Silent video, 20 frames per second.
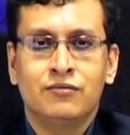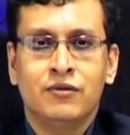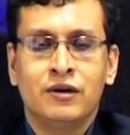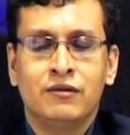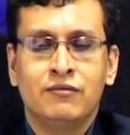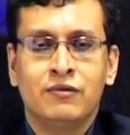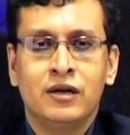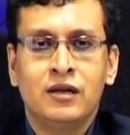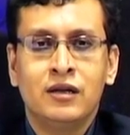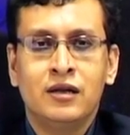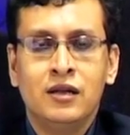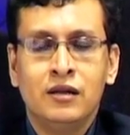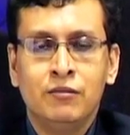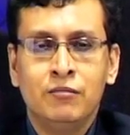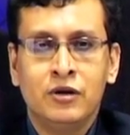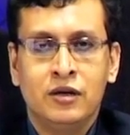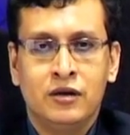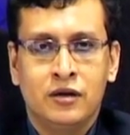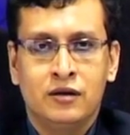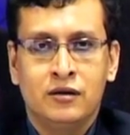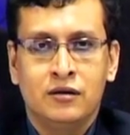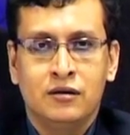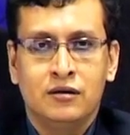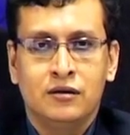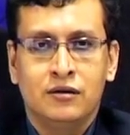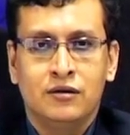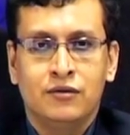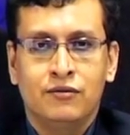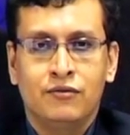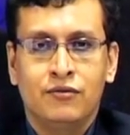were very limited.
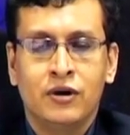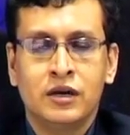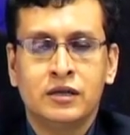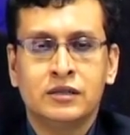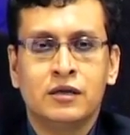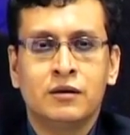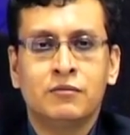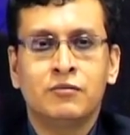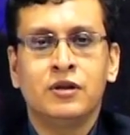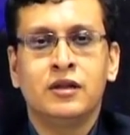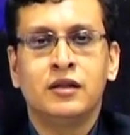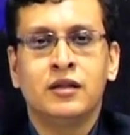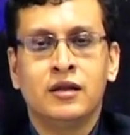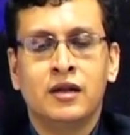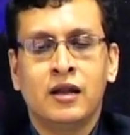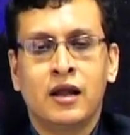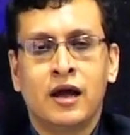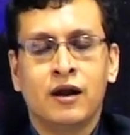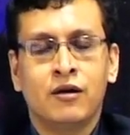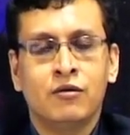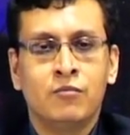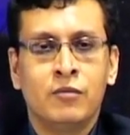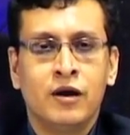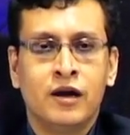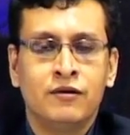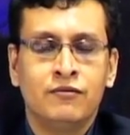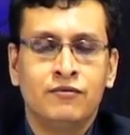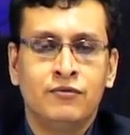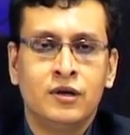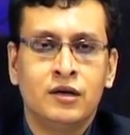For example, in the
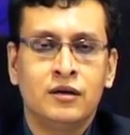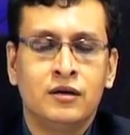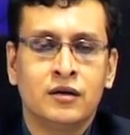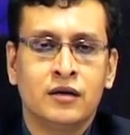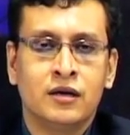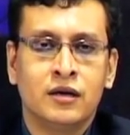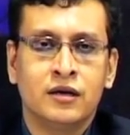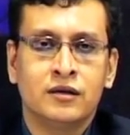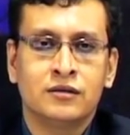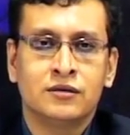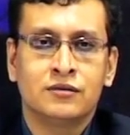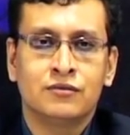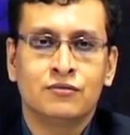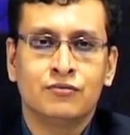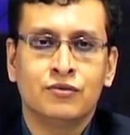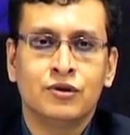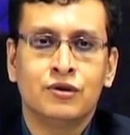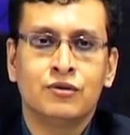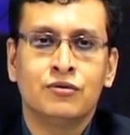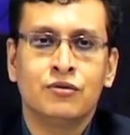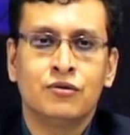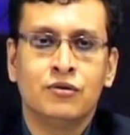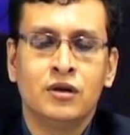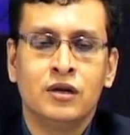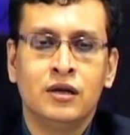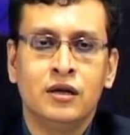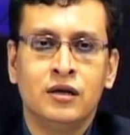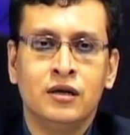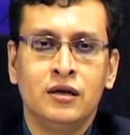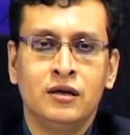narrowband filter case we could
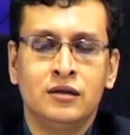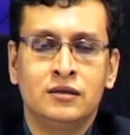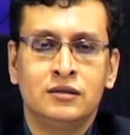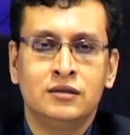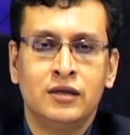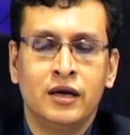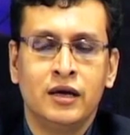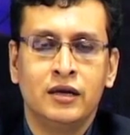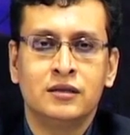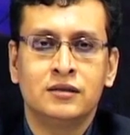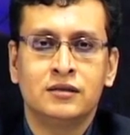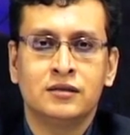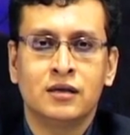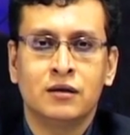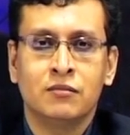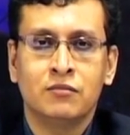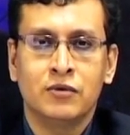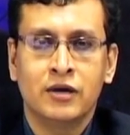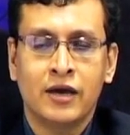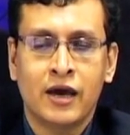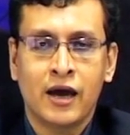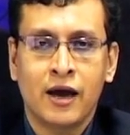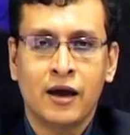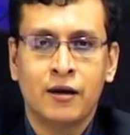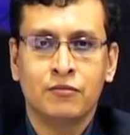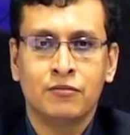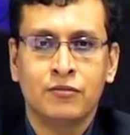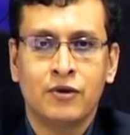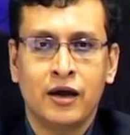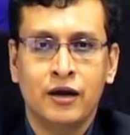only change some
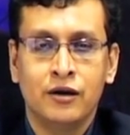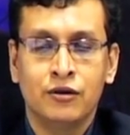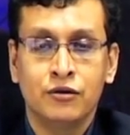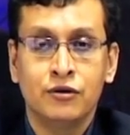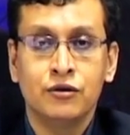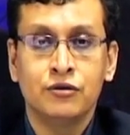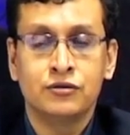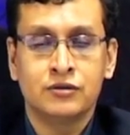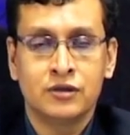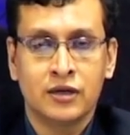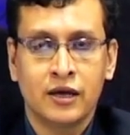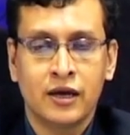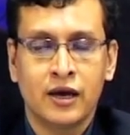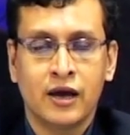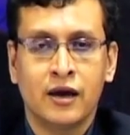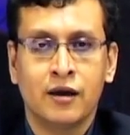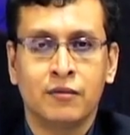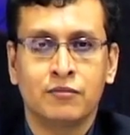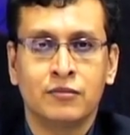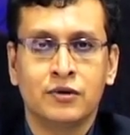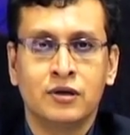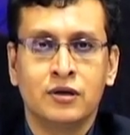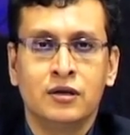gap, introduce a gap,